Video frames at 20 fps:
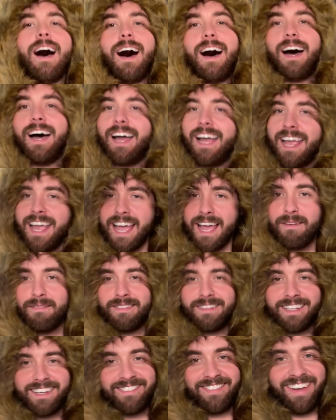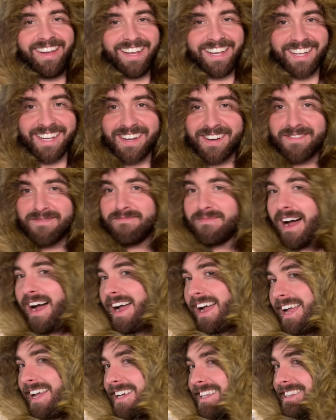I am living
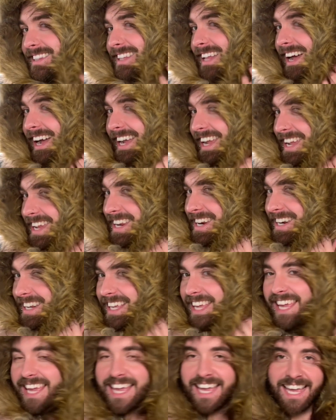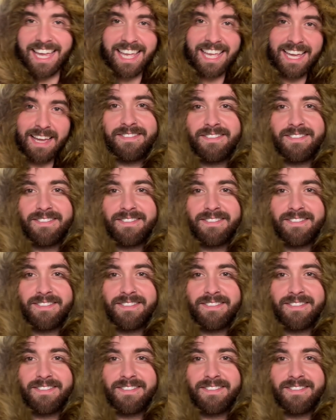my Lion King